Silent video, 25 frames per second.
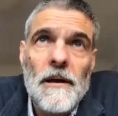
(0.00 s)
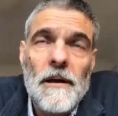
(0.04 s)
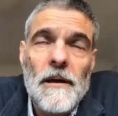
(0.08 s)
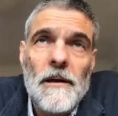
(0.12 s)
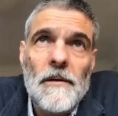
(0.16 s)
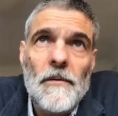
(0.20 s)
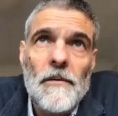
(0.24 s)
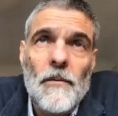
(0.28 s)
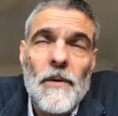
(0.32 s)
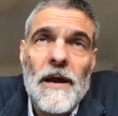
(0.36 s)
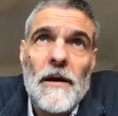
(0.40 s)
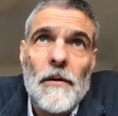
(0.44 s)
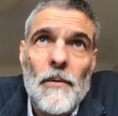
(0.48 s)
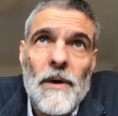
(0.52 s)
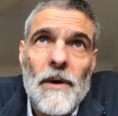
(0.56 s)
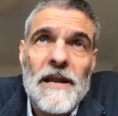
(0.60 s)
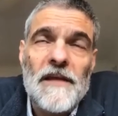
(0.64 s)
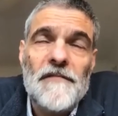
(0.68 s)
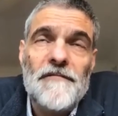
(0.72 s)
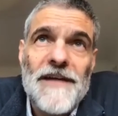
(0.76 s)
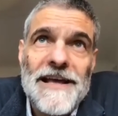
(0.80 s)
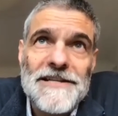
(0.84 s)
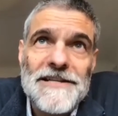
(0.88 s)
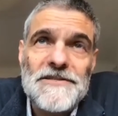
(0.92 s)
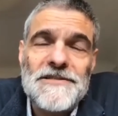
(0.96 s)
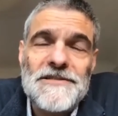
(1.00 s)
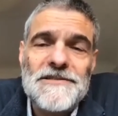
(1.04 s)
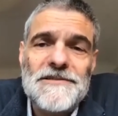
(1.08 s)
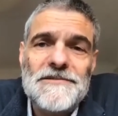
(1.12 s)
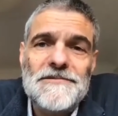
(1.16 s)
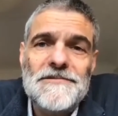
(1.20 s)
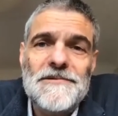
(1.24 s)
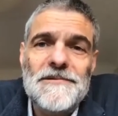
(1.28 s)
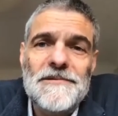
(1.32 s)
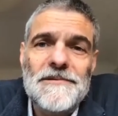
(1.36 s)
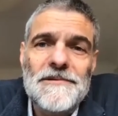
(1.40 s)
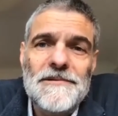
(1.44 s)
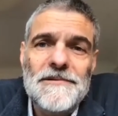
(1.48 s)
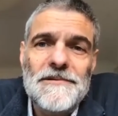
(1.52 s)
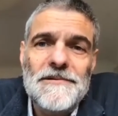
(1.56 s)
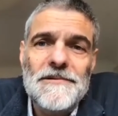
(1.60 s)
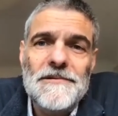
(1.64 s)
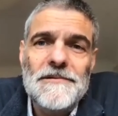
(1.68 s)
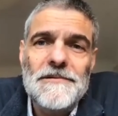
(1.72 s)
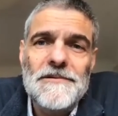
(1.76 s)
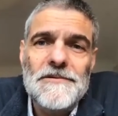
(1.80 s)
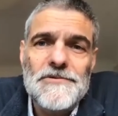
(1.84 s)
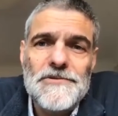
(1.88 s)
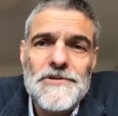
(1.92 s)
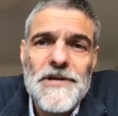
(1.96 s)
when events
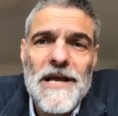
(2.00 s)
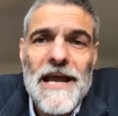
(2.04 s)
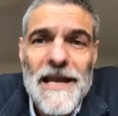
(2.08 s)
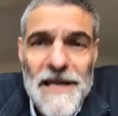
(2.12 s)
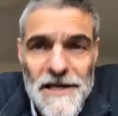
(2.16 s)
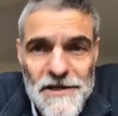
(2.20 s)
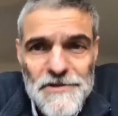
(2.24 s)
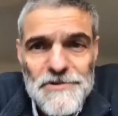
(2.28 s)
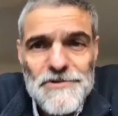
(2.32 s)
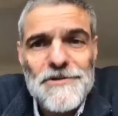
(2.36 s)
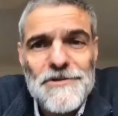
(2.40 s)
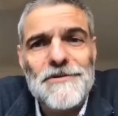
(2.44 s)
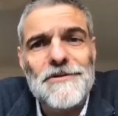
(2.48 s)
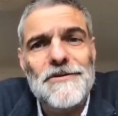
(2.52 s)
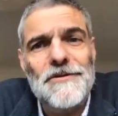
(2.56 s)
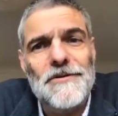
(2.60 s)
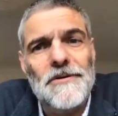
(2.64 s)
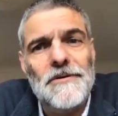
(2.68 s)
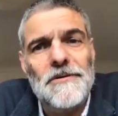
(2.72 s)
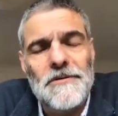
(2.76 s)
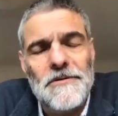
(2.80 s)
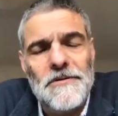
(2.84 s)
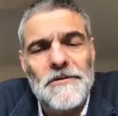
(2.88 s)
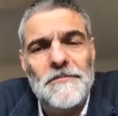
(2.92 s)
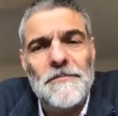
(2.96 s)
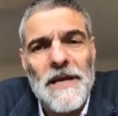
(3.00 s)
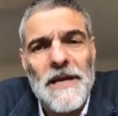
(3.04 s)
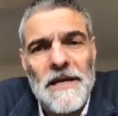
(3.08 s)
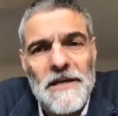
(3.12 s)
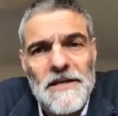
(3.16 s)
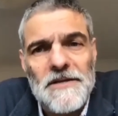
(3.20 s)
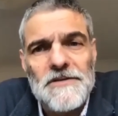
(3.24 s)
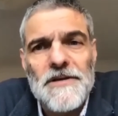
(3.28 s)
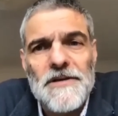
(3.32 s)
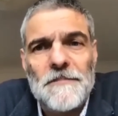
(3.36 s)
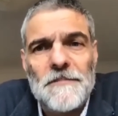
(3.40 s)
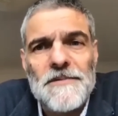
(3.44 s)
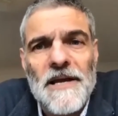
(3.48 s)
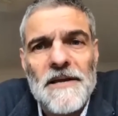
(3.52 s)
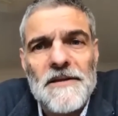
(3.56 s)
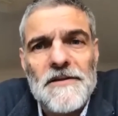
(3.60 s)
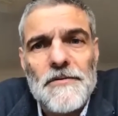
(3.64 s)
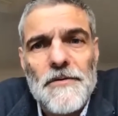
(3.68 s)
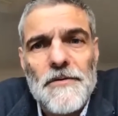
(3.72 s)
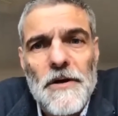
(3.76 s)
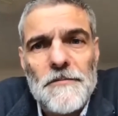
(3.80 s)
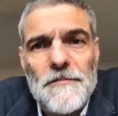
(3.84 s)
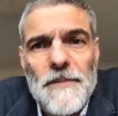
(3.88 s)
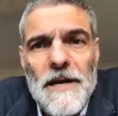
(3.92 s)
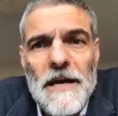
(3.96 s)
change, you may need to update the
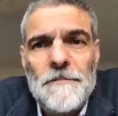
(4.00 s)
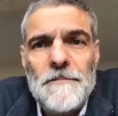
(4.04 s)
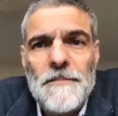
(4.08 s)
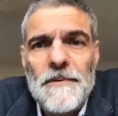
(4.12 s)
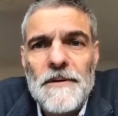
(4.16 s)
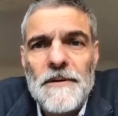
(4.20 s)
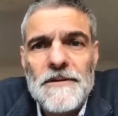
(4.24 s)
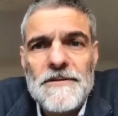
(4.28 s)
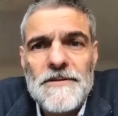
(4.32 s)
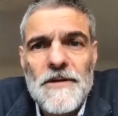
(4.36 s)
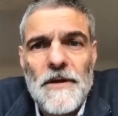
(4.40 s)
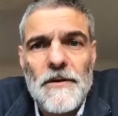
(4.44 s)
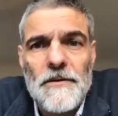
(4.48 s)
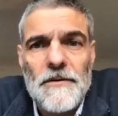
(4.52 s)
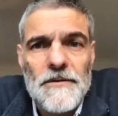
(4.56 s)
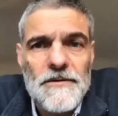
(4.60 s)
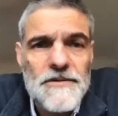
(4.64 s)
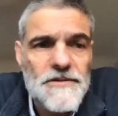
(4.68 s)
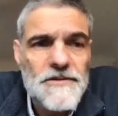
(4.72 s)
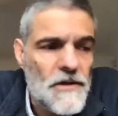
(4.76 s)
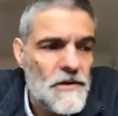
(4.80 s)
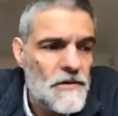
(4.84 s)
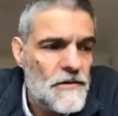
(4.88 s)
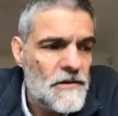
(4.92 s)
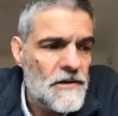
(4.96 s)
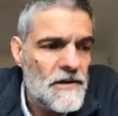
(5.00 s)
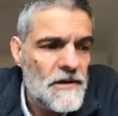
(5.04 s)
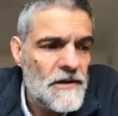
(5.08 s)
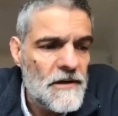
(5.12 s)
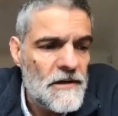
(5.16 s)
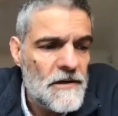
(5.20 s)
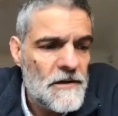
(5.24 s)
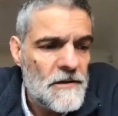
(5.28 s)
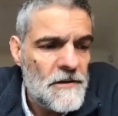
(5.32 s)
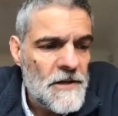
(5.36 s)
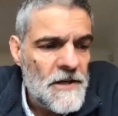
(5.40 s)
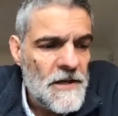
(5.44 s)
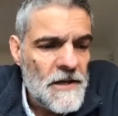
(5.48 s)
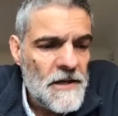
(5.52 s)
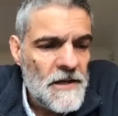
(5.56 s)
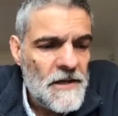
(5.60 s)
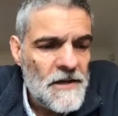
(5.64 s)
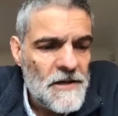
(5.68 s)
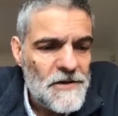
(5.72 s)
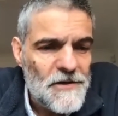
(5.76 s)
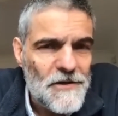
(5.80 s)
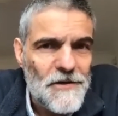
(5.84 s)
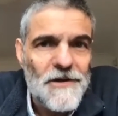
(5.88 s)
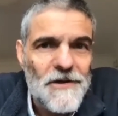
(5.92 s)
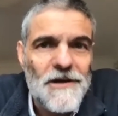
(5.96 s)
roadmap. So
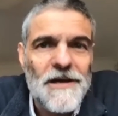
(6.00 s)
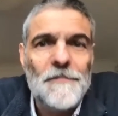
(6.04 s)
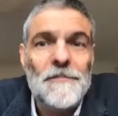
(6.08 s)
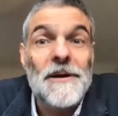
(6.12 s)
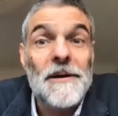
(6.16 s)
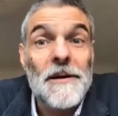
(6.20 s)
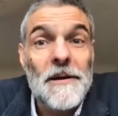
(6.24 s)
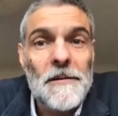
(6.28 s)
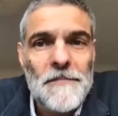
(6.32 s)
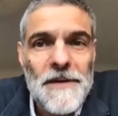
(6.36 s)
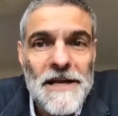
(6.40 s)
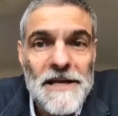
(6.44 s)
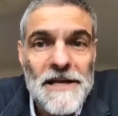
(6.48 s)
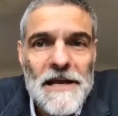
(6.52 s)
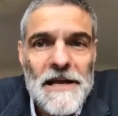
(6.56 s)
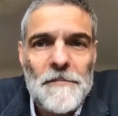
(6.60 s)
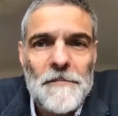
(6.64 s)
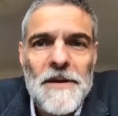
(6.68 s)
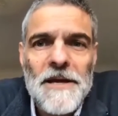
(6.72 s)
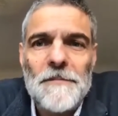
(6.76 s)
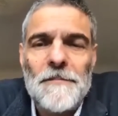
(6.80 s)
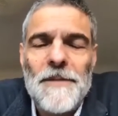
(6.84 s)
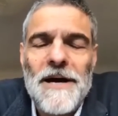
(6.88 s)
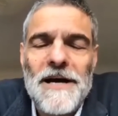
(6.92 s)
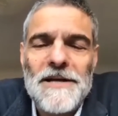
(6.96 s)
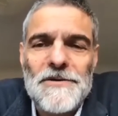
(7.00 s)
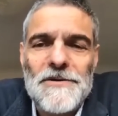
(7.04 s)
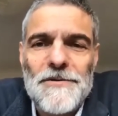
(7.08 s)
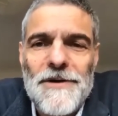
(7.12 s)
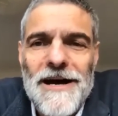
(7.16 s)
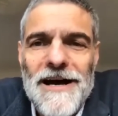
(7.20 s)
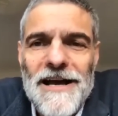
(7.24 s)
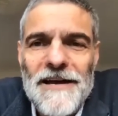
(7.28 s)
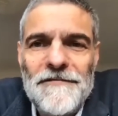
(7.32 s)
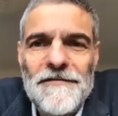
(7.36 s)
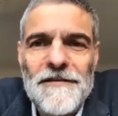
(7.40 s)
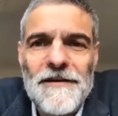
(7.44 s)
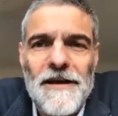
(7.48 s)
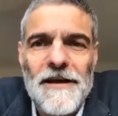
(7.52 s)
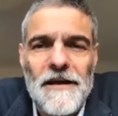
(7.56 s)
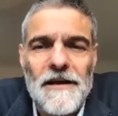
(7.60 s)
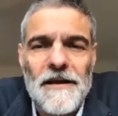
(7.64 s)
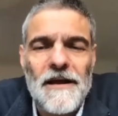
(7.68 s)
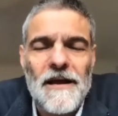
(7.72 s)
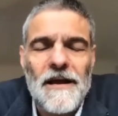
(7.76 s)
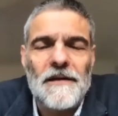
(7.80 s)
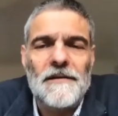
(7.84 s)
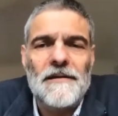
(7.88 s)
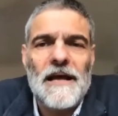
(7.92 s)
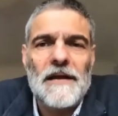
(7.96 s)
a pandemic might arrive,
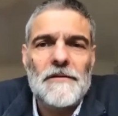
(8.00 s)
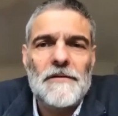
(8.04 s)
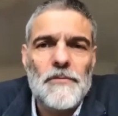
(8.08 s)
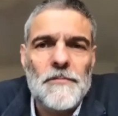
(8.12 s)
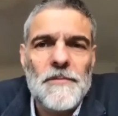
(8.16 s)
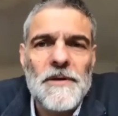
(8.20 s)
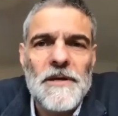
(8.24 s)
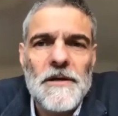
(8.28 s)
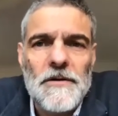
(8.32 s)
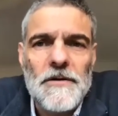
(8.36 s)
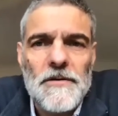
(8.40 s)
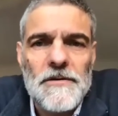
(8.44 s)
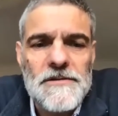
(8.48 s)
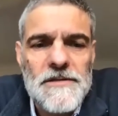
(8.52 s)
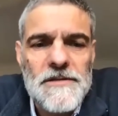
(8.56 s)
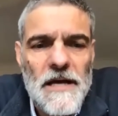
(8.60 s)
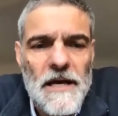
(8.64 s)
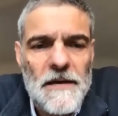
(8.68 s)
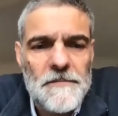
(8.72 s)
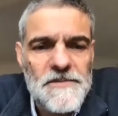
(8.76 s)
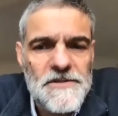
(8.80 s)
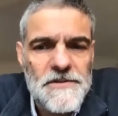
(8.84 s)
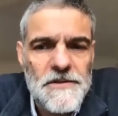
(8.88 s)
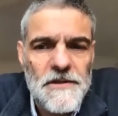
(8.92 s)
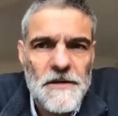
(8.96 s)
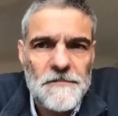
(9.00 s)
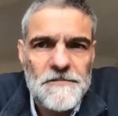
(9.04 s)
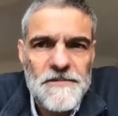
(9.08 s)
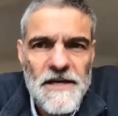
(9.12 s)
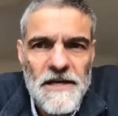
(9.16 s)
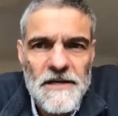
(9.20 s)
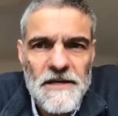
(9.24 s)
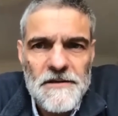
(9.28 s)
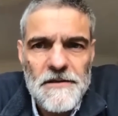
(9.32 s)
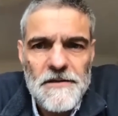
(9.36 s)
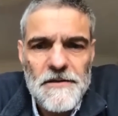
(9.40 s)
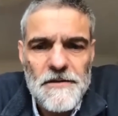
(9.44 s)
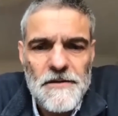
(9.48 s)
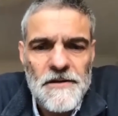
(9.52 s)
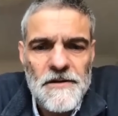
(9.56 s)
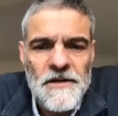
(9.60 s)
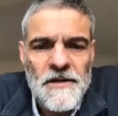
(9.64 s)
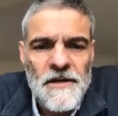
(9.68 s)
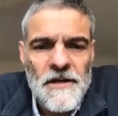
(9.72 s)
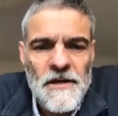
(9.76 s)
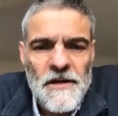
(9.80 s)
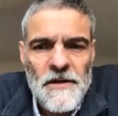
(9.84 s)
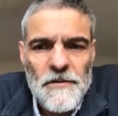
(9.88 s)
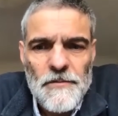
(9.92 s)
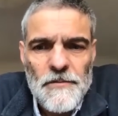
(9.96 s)
and that would be a good time to update the
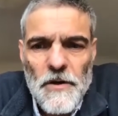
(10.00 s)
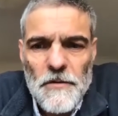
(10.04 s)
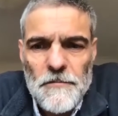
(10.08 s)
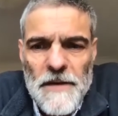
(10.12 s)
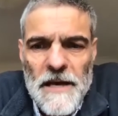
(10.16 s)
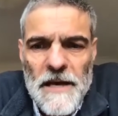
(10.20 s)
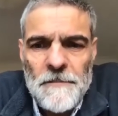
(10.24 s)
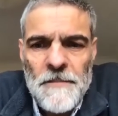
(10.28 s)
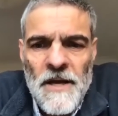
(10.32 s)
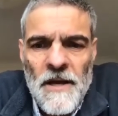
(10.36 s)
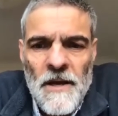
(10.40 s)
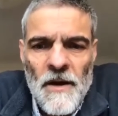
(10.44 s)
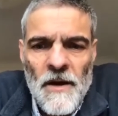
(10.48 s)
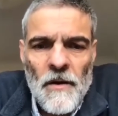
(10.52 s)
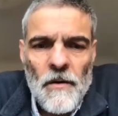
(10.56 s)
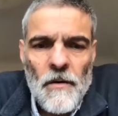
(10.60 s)
roadmap.